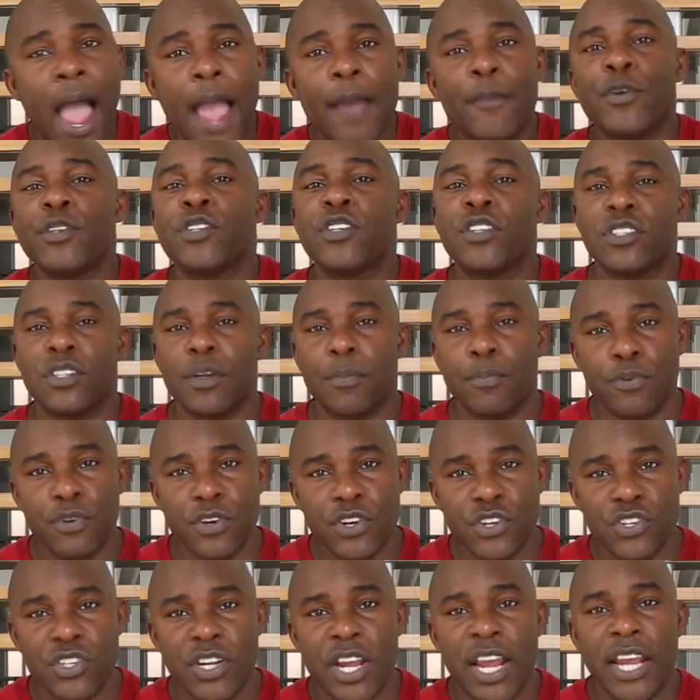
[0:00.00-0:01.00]
I would just
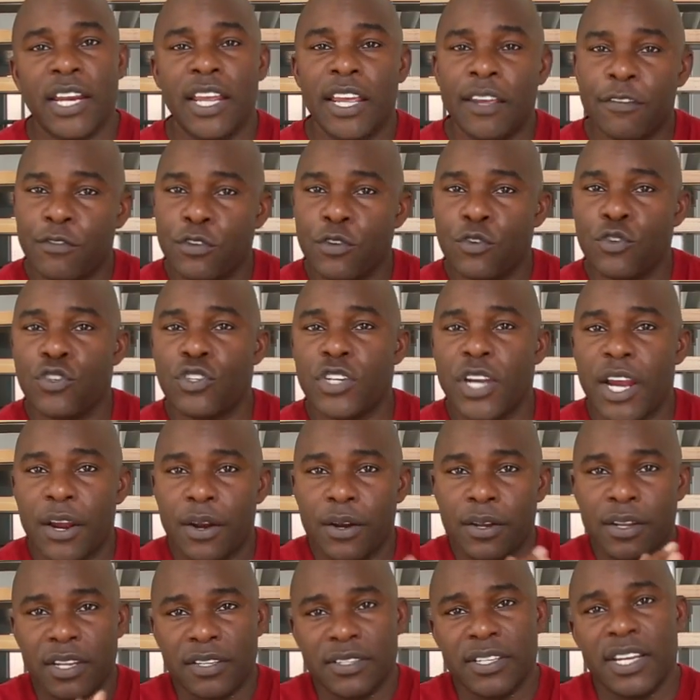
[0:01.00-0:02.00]
appreciate if you
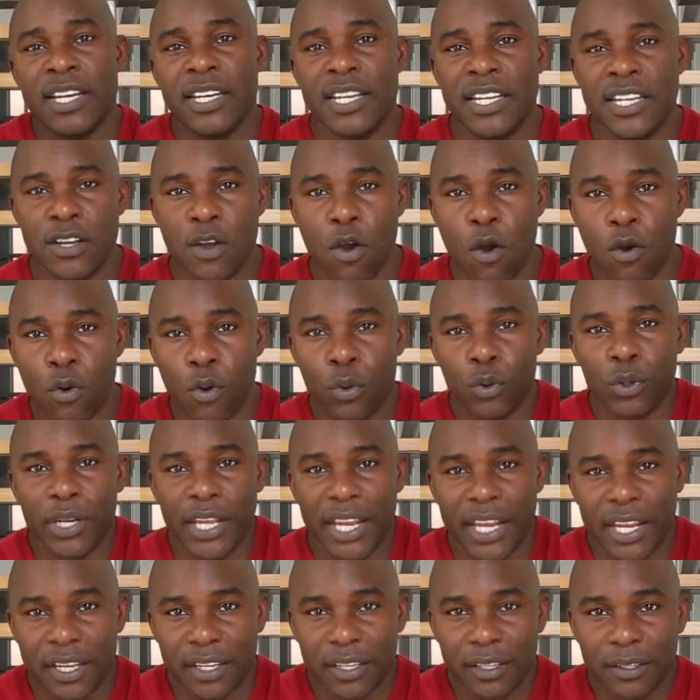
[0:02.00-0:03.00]
shared this Indiegogo link.